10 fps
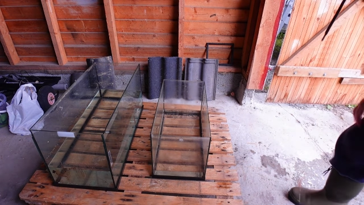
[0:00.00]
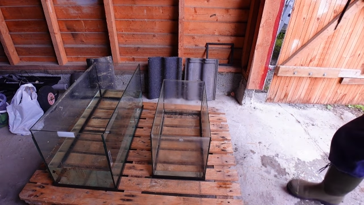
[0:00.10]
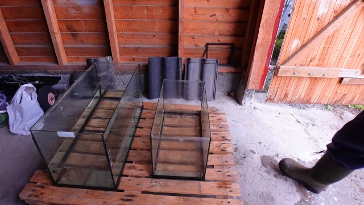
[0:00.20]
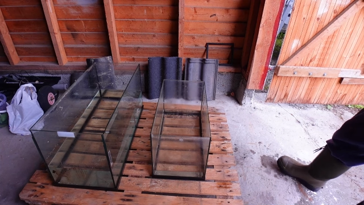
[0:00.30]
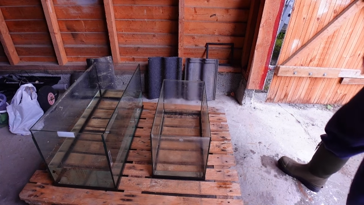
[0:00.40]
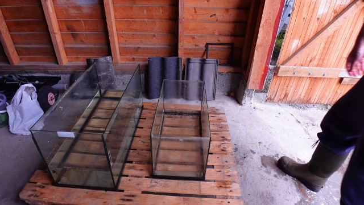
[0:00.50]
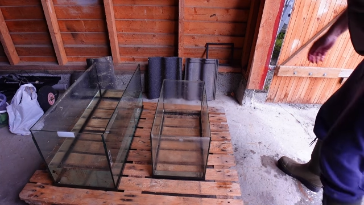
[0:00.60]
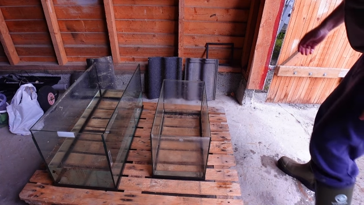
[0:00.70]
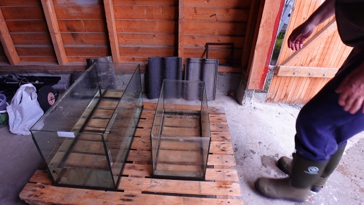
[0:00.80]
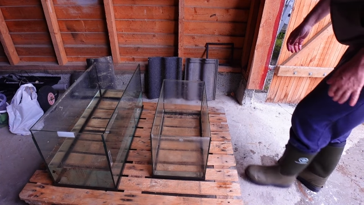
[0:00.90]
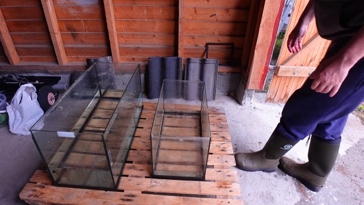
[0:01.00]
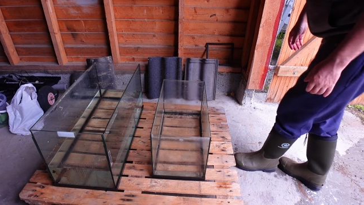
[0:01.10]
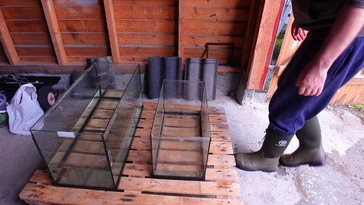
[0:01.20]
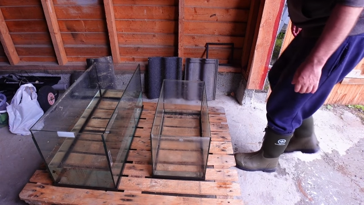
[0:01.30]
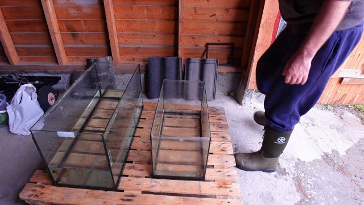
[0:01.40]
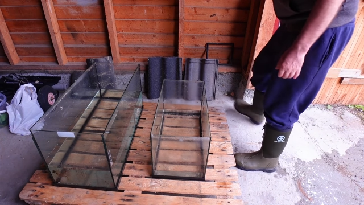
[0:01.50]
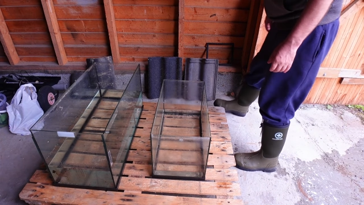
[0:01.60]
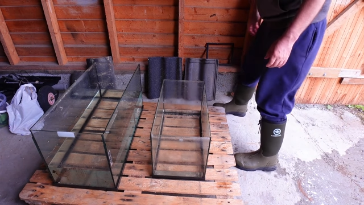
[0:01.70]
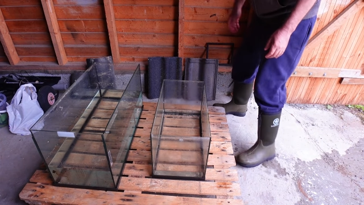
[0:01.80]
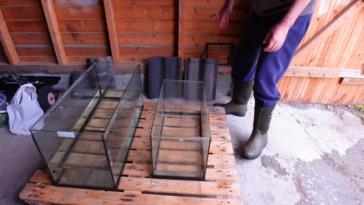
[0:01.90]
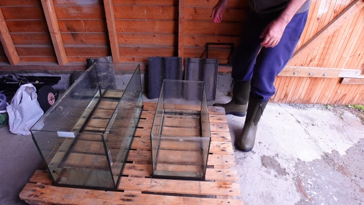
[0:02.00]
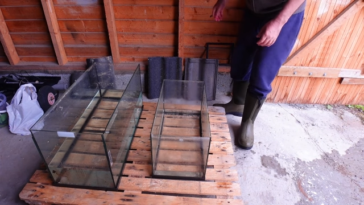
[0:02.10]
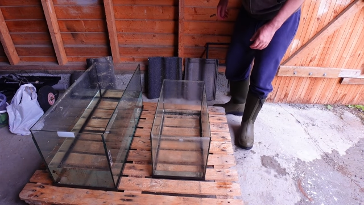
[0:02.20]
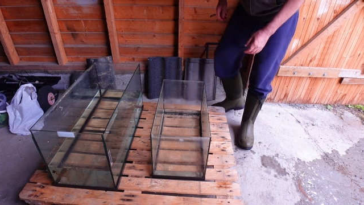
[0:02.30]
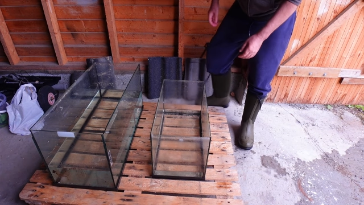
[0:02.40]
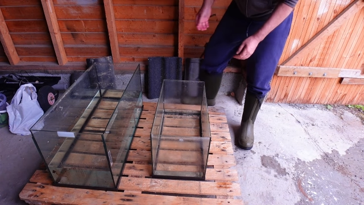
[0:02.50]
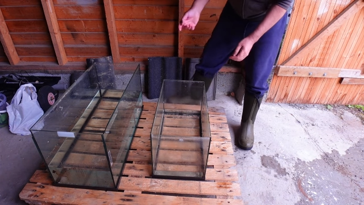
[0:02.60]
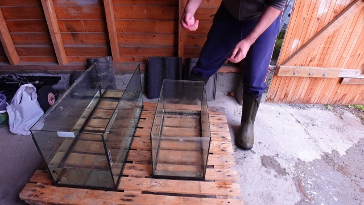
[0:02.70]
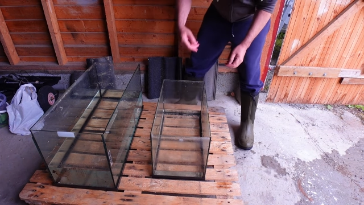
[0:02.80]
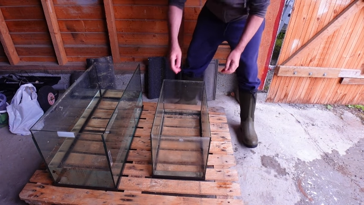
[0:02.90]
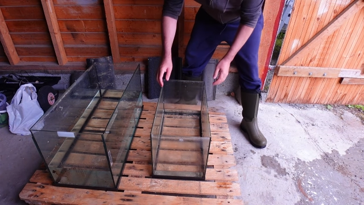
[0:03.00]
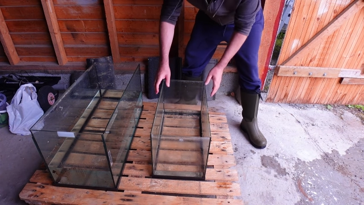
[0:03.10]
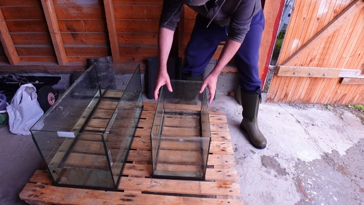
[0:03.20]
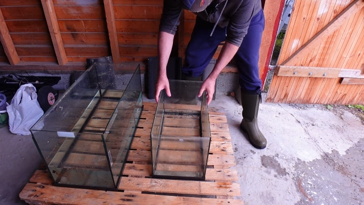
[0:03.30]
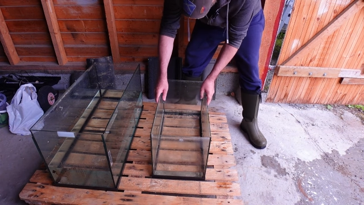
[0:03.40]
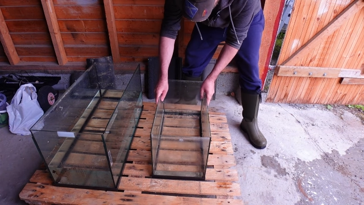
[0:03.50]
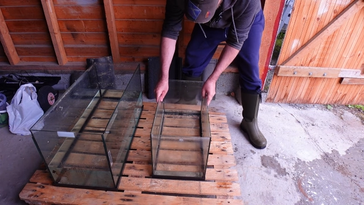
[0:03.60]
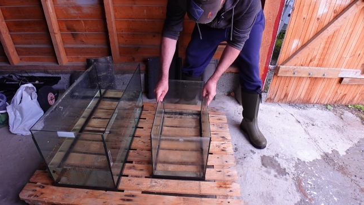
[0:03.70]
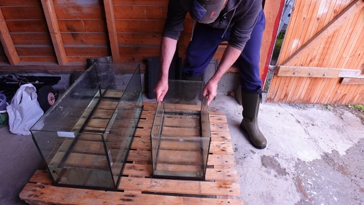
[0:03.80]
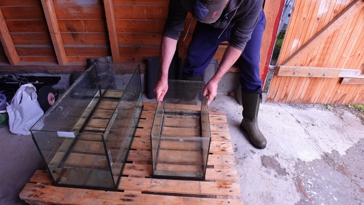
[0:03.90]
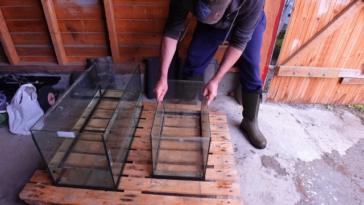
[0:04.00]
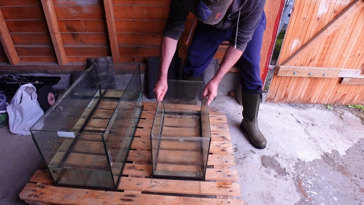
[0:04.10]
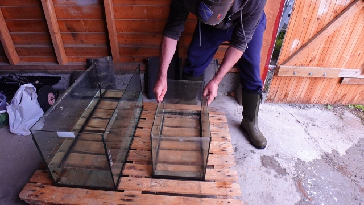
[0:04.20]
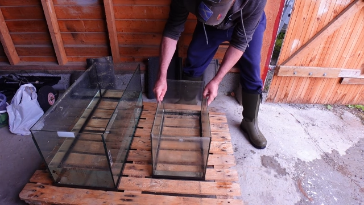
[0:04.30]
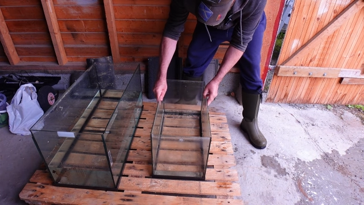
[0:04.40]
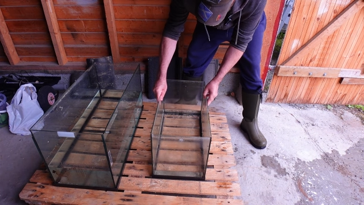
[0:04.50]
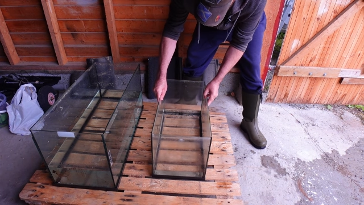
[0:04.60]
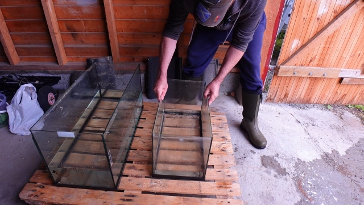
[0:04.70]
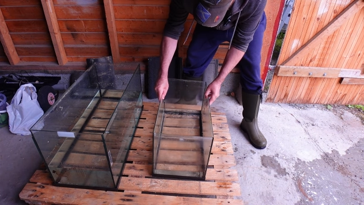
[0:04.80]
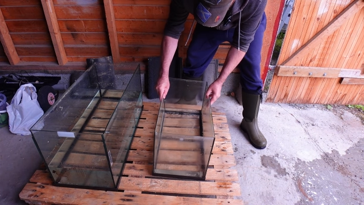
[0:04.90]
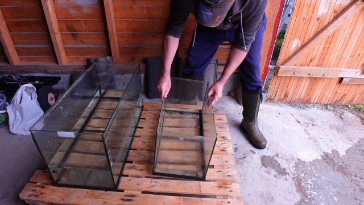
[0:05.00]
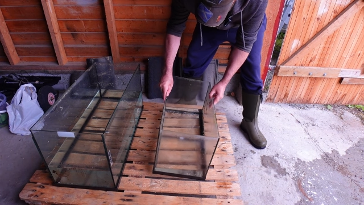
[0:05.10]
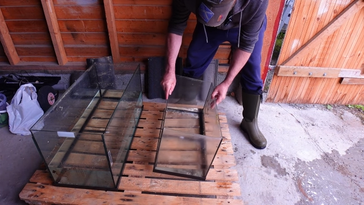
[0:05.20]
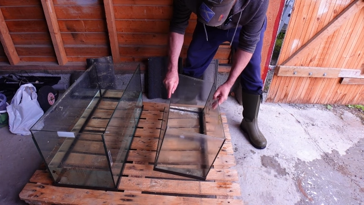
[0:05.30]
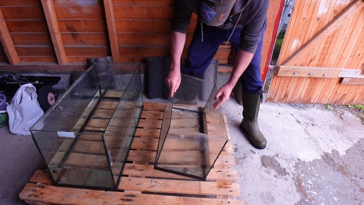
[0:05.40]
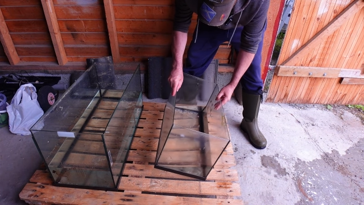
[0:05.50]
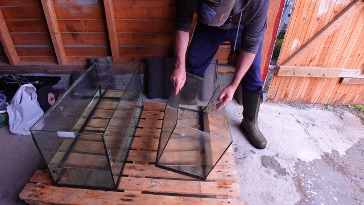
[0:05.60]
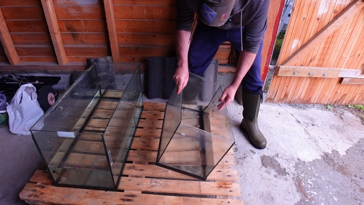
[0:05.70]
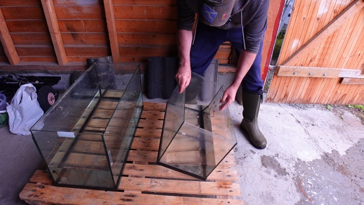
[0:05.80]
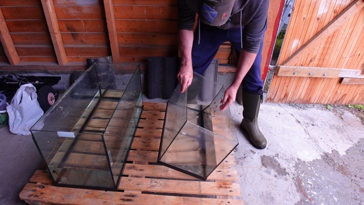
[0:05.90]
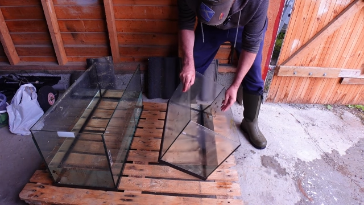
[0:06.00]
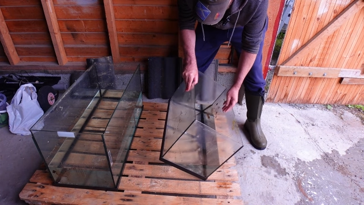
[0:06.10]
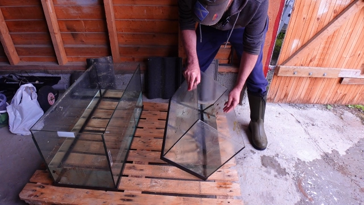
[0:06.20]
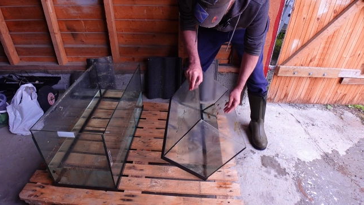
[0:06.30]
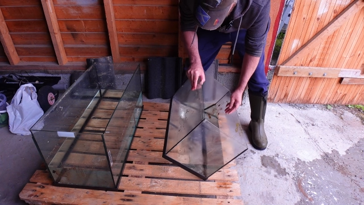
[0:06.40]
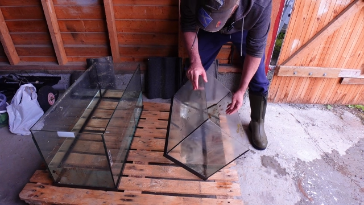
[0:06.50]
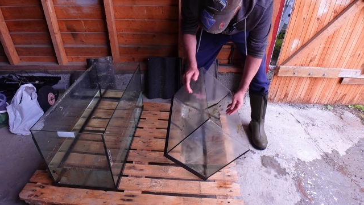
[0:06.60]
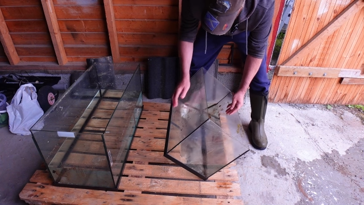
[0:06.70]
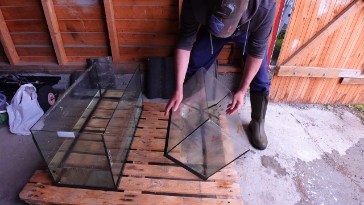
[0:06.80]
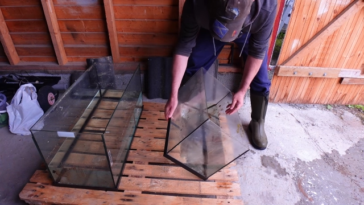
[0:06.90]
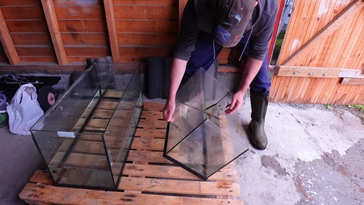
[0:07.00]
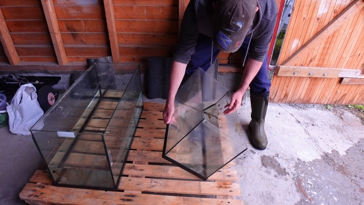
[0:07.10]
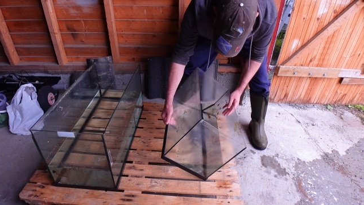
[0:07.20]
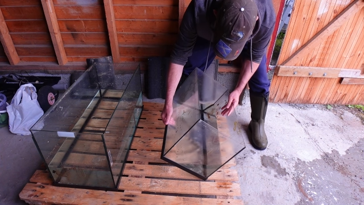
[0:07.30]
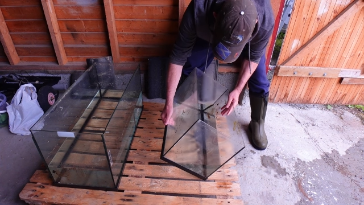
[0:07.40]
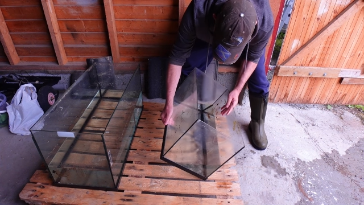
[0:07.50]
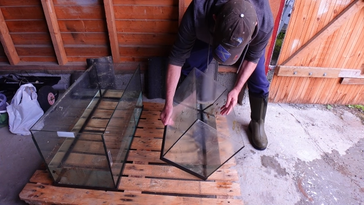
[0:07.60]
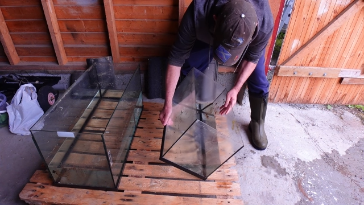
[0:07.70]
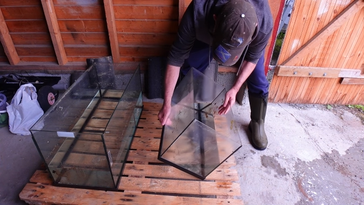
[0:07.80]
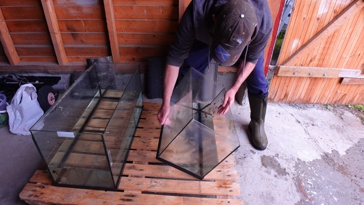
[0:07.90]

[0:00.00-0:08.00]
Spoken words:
Nobody's mouth can be seen.